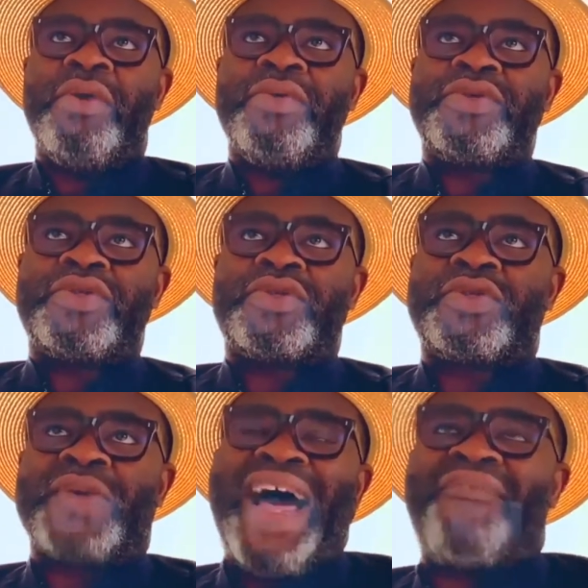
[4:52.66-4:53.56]
you know,
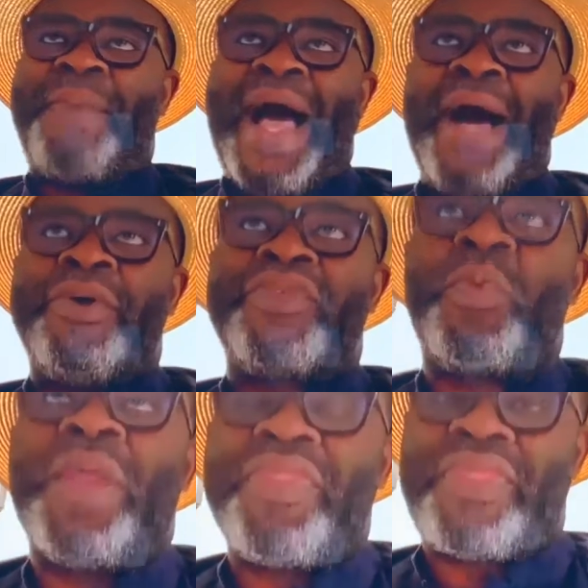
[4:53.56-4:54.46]
to have power is
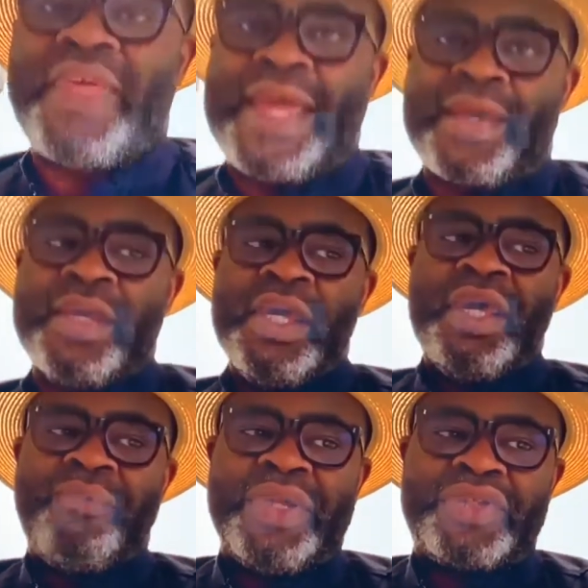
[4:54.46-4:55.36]
one thing,
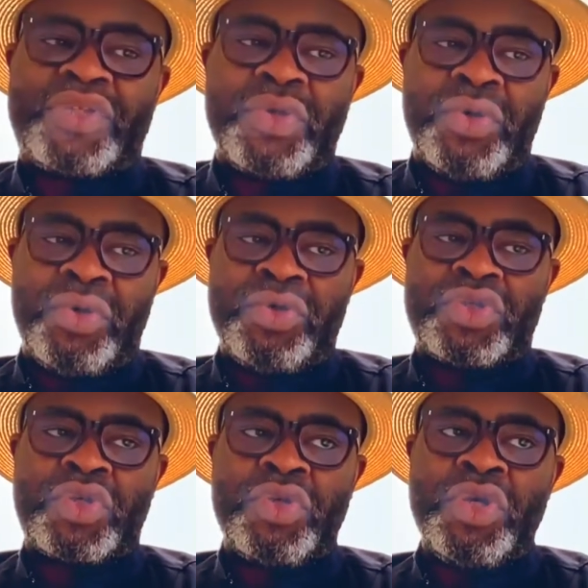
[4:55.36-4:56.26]
but to
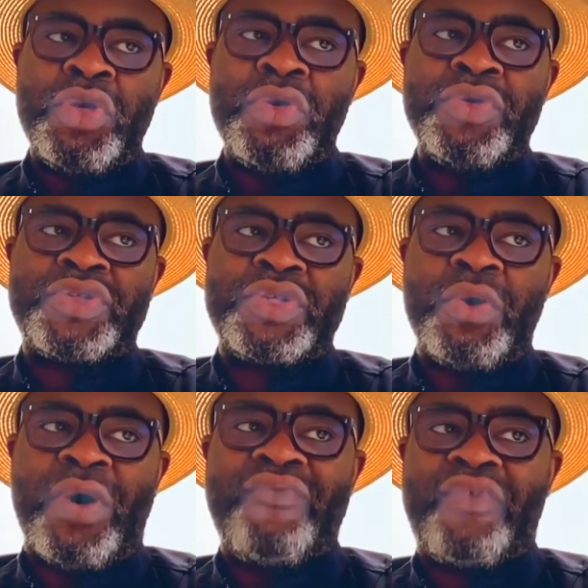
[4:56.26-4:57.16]
use
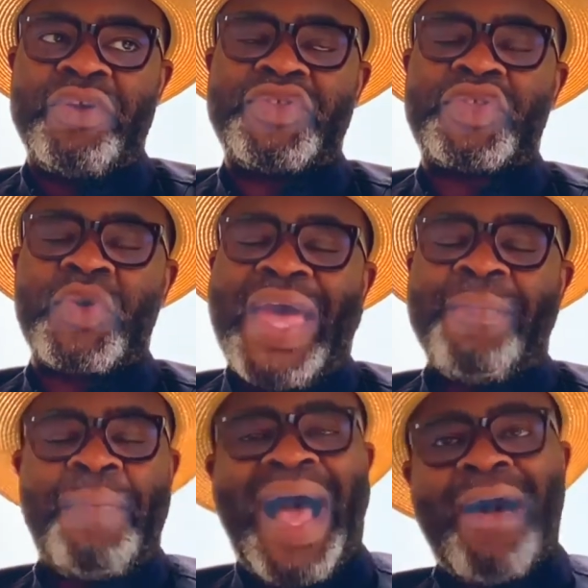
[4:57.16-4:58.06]
your influence to
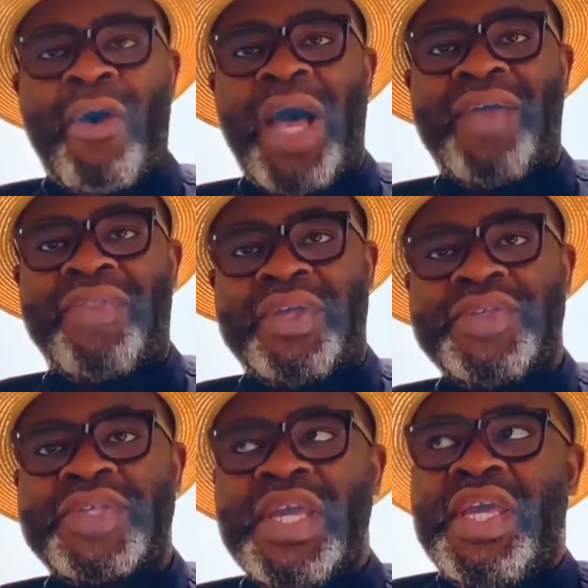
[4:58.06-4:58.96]
empower
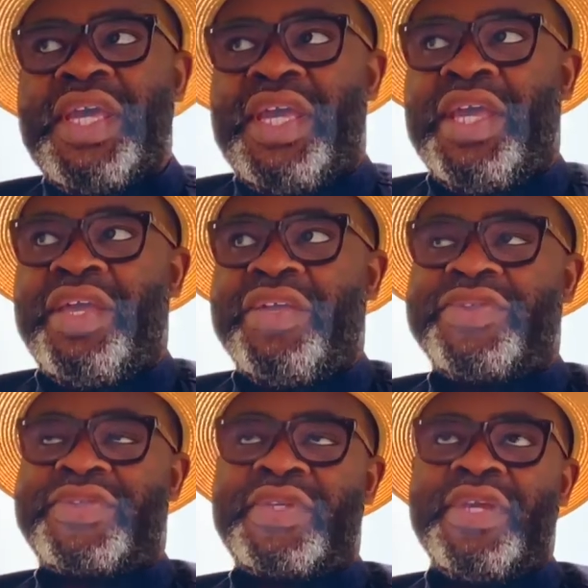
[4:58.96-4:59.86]
others
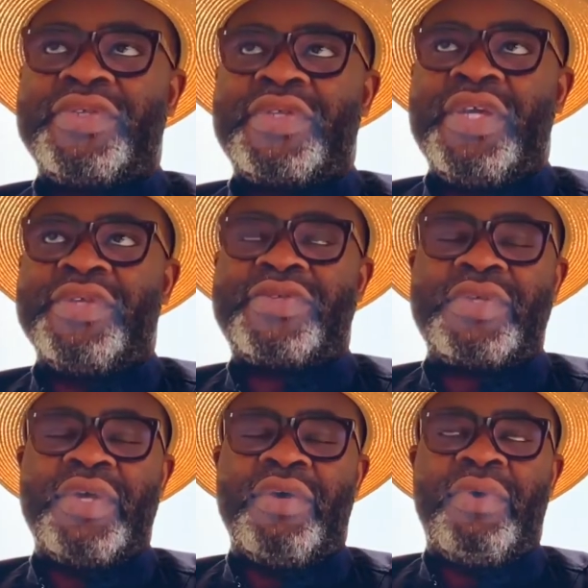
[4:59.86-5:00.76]

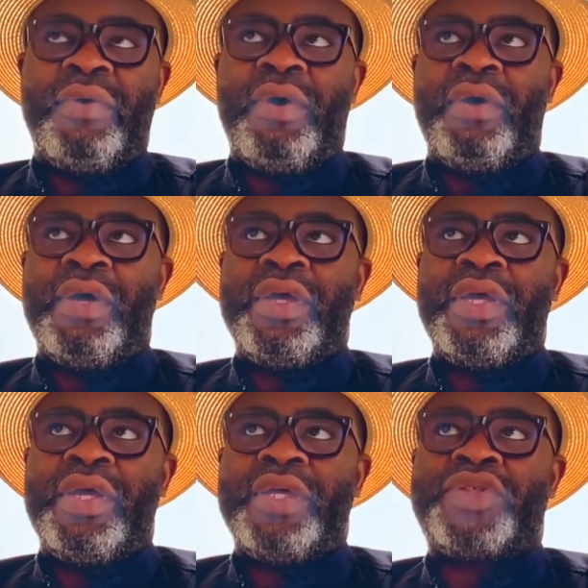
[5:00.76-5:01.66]

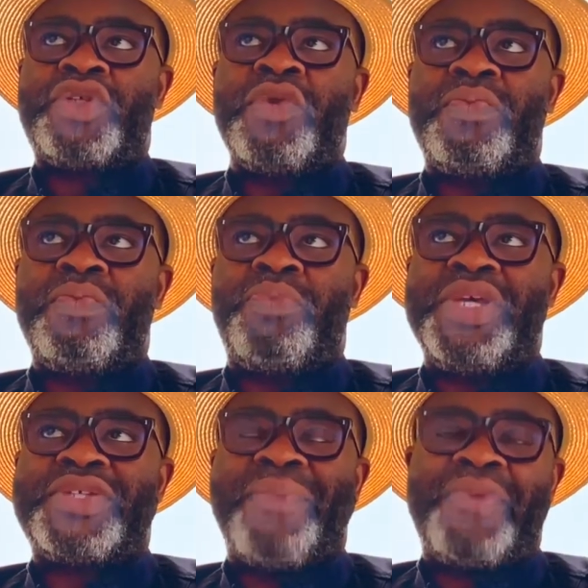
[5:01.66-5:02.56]
it should
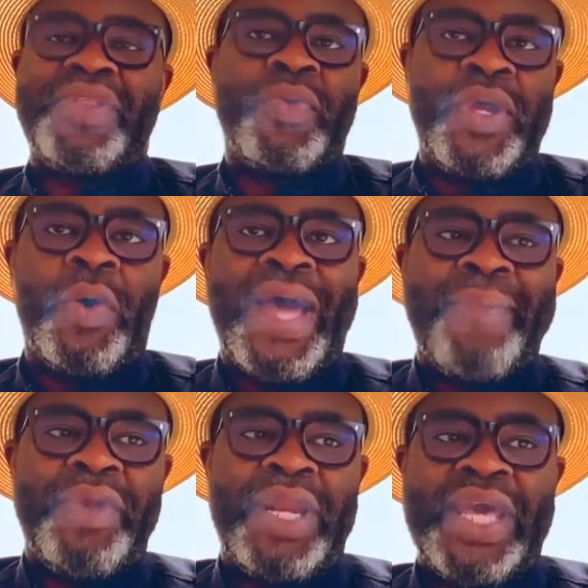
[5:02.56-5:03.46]
be something that we all
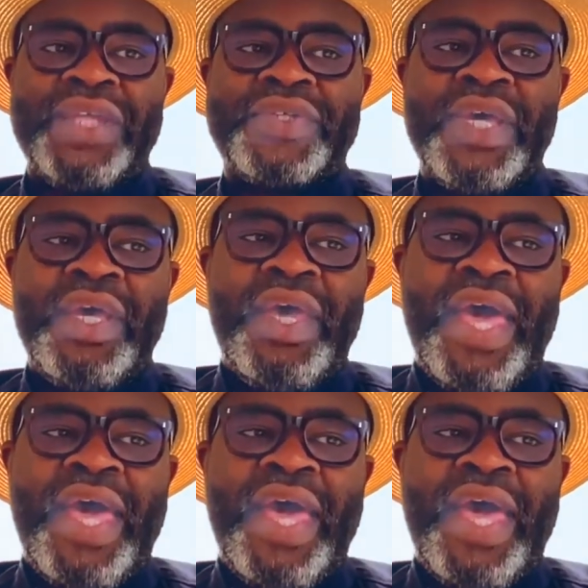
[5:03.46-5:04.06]
emulate.